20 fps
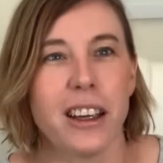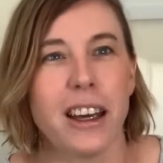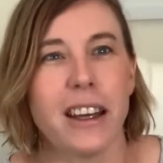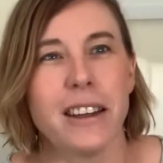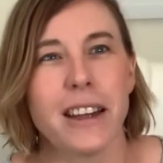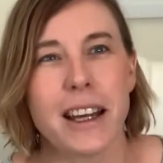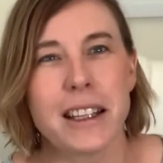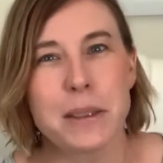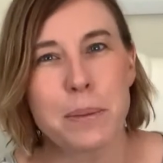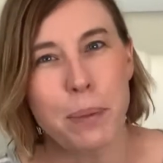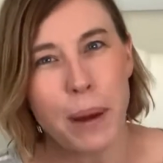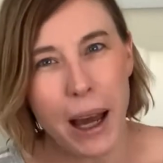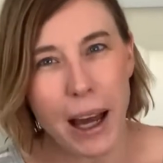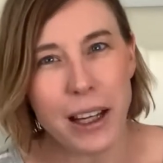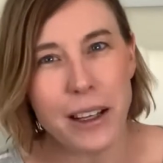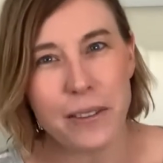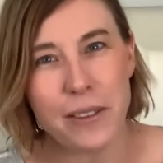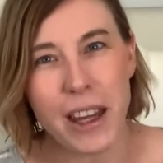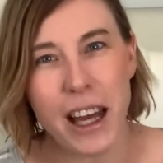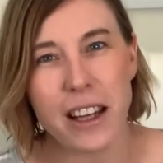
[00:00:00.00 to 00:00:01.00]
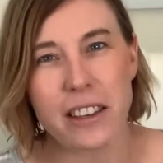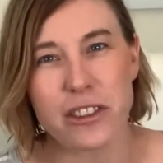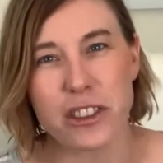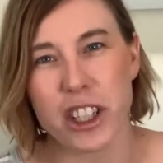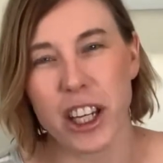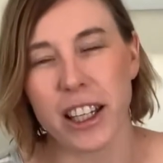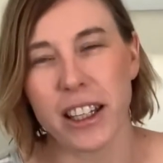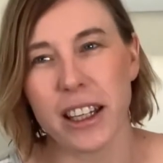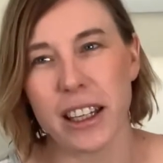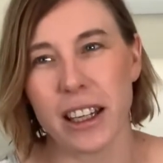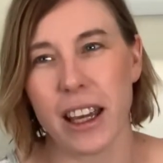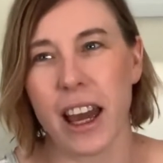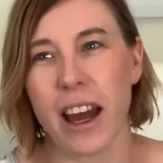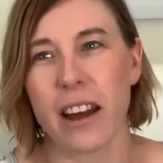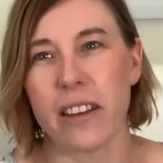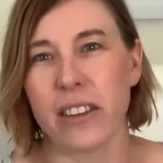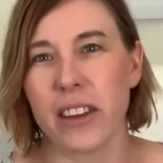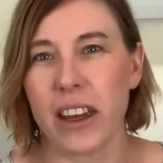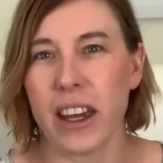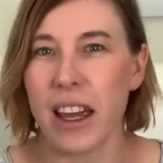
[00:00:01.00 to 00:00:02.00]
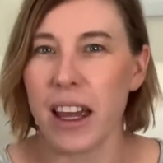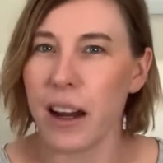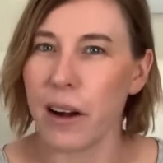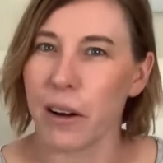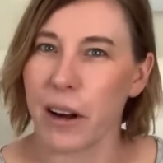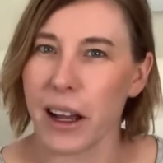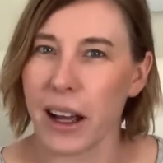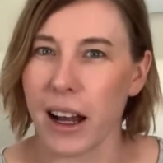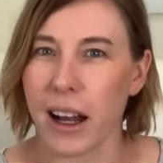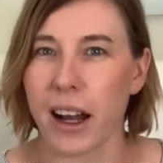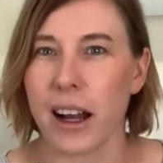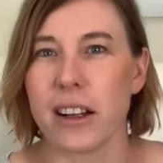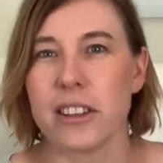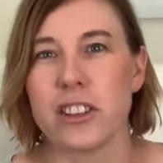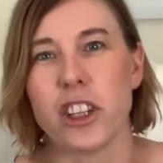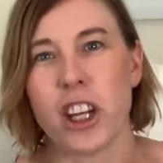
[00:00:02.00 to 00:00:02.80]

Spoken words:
And that's part of that, checking out the area,